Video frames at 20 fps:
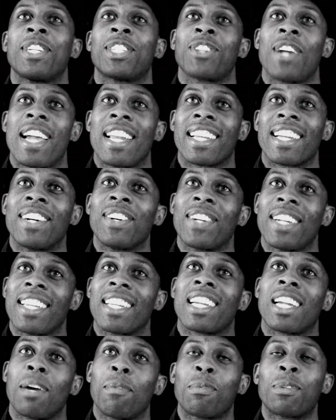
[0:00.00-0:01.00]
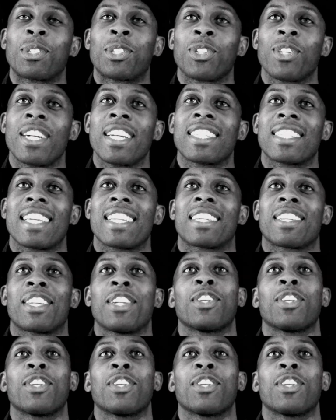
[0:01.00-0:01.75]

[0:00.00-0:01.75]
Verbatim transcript: we trying to go get a couple of drinks at the,